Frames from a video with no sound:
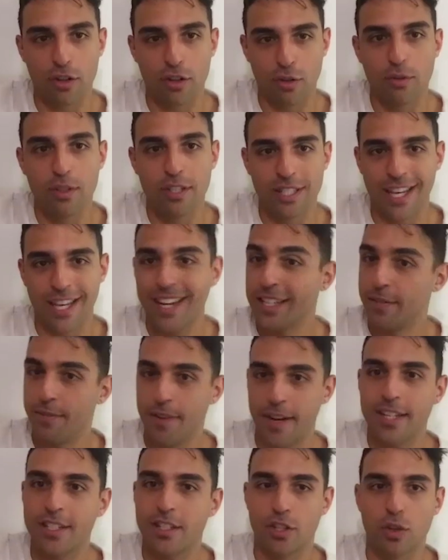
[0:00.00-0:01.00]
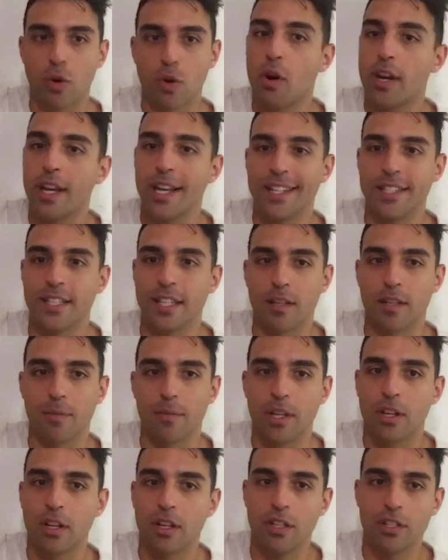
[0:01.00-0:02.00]
dude said, it's very disorienting
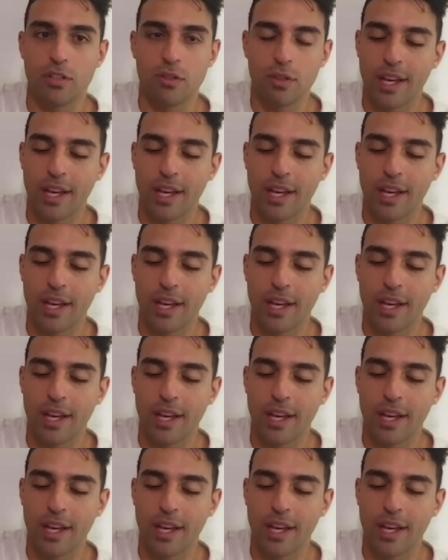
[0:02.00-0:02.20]
because